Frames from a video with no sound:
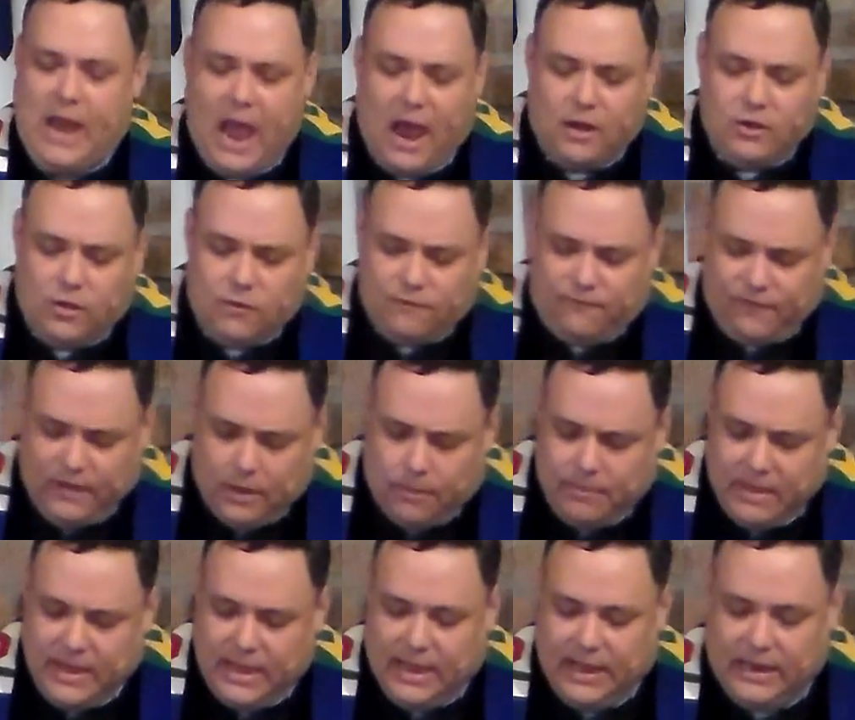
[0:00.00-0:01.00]
And how do you
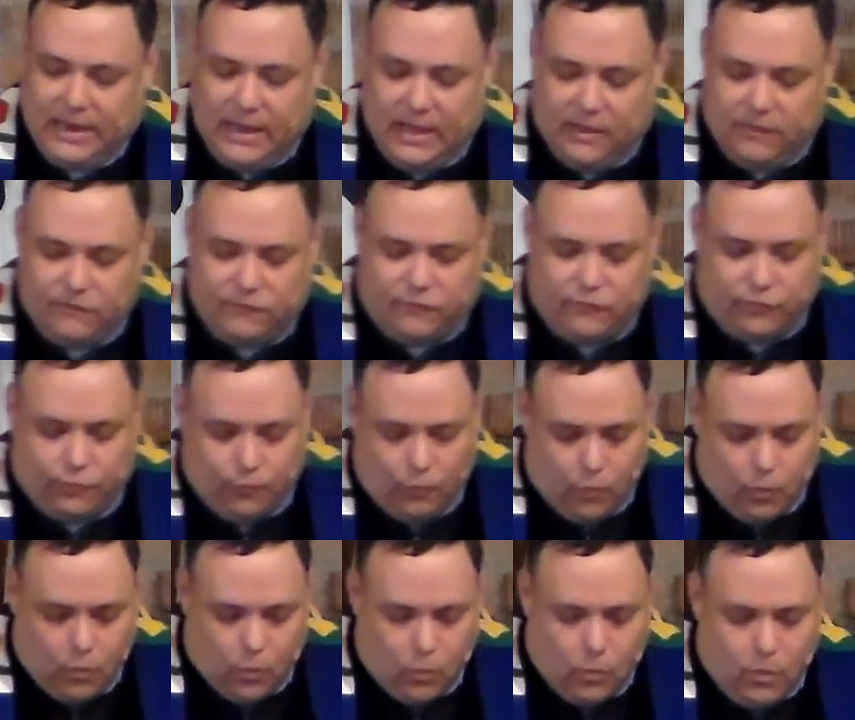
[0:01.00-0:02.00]
feel me? It is
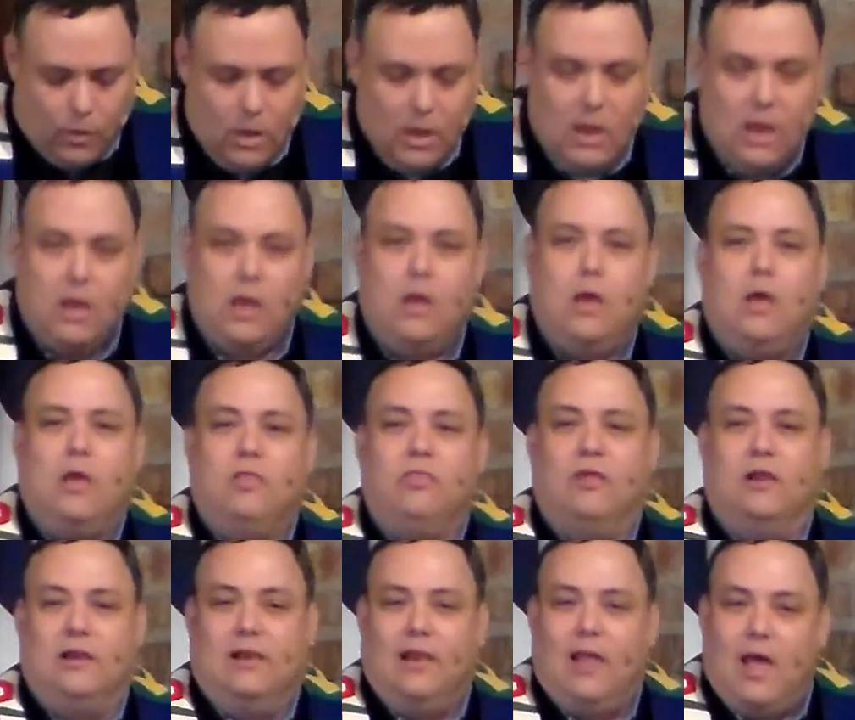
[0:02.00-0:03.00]
through
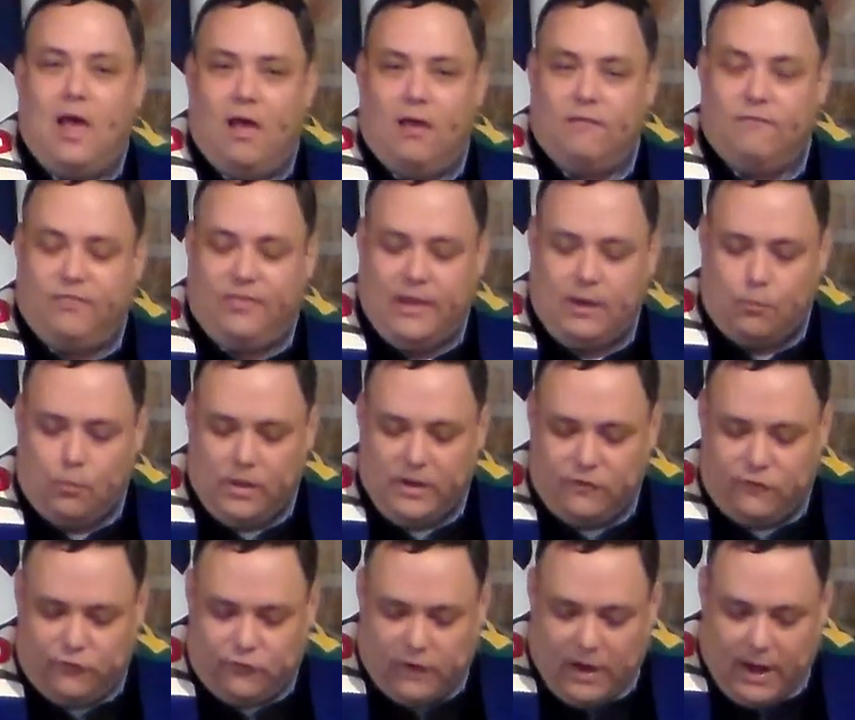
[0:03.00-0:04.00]
the love that
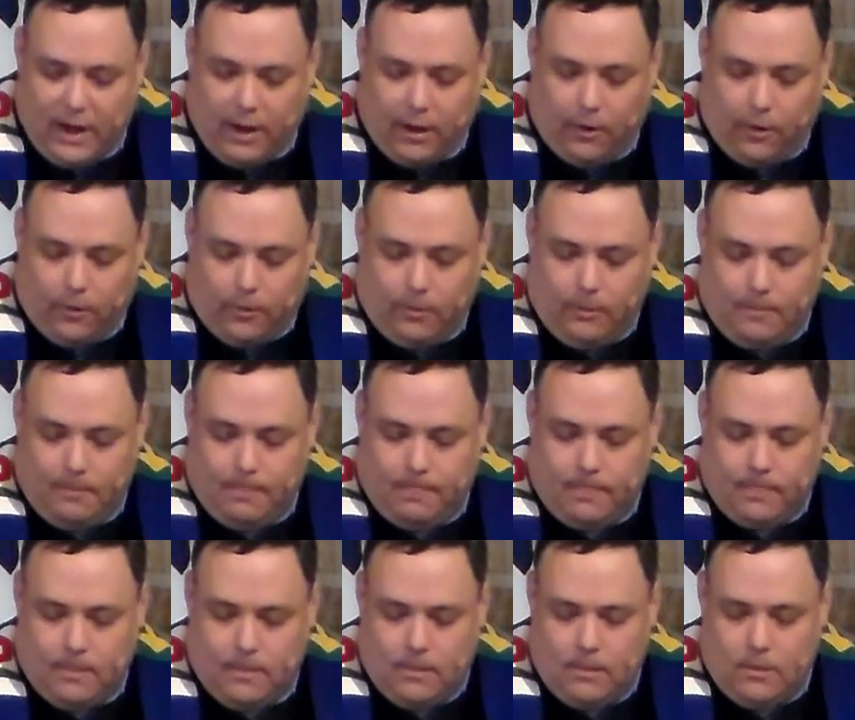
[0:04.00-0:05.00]
we share
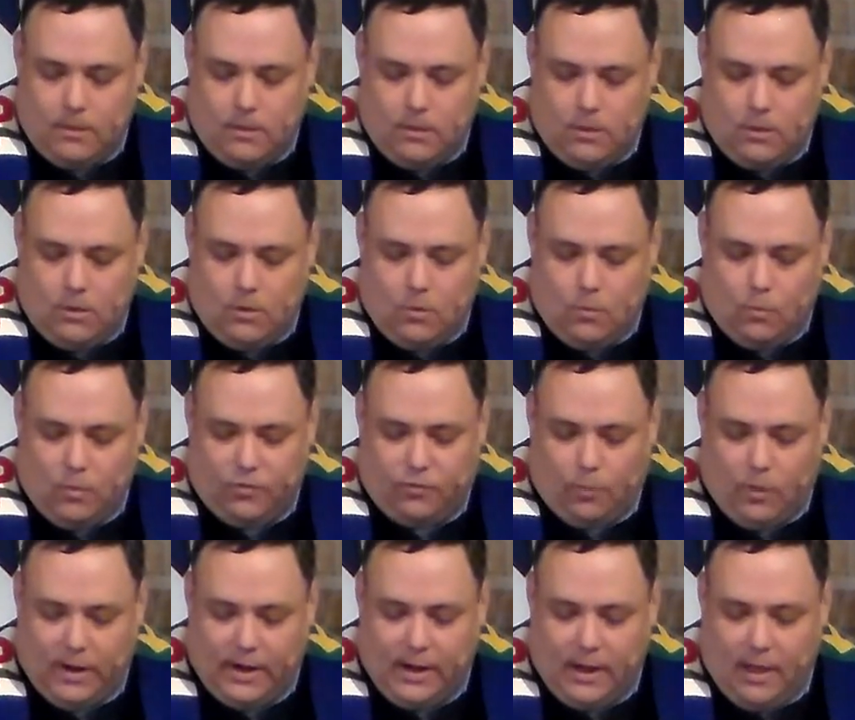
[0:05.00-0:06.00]

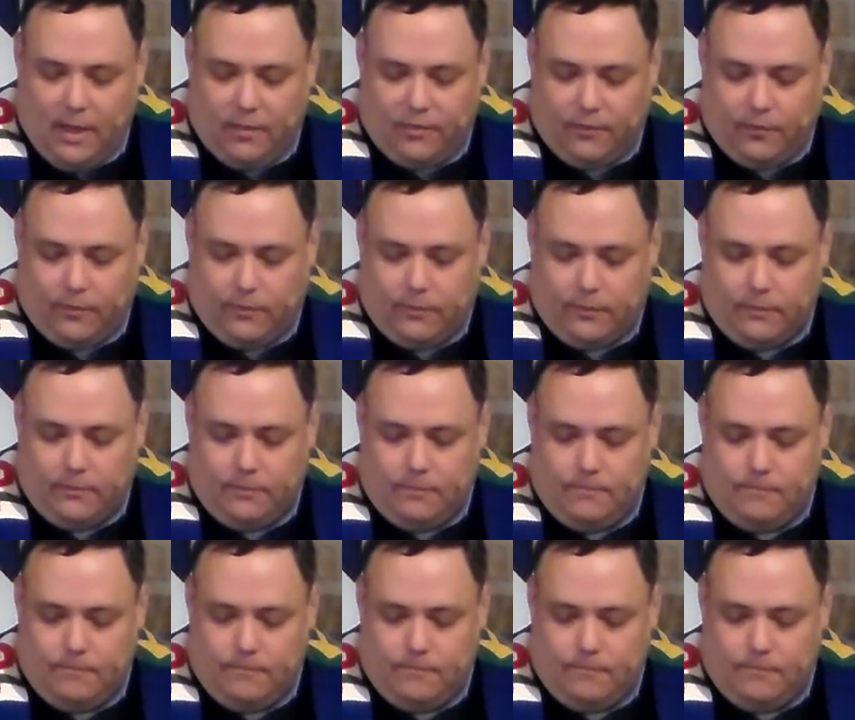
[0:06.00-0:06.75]
with one another.